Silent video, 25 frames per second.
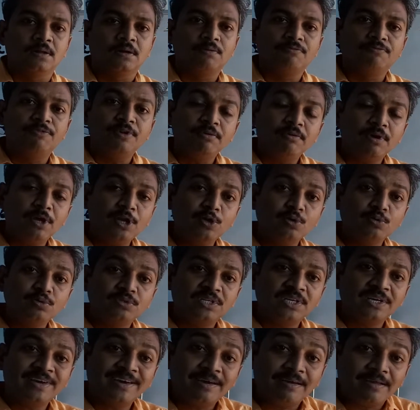We were
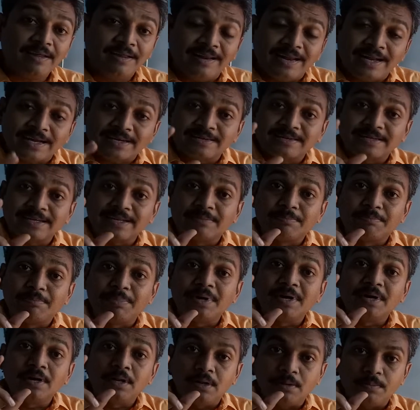using an electric
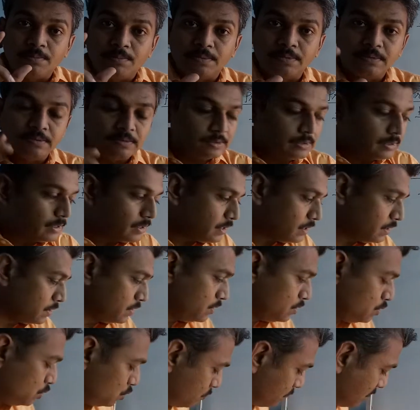bulb.
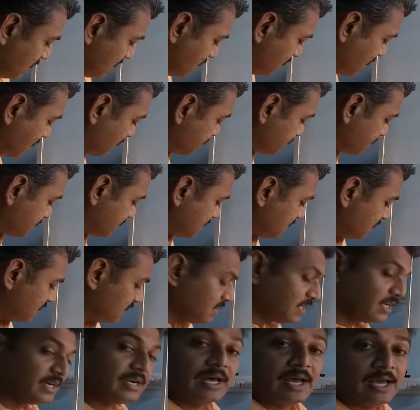You might have seen
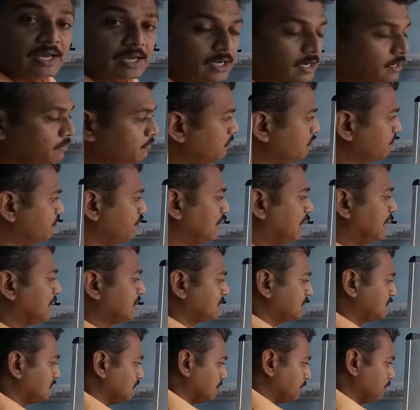the diagram of
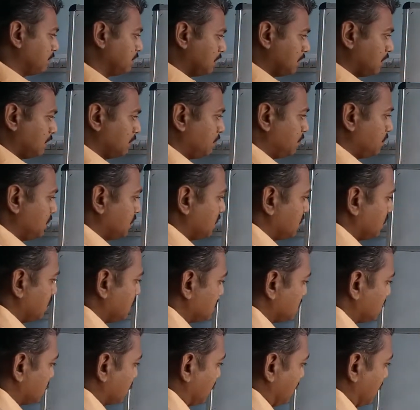electric bulb in
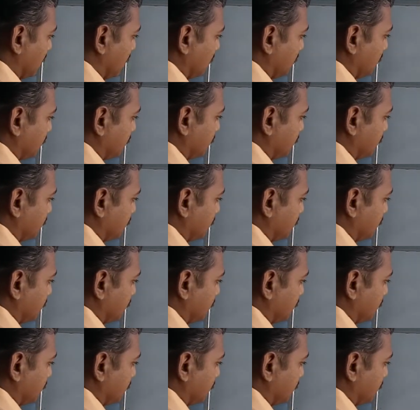this way.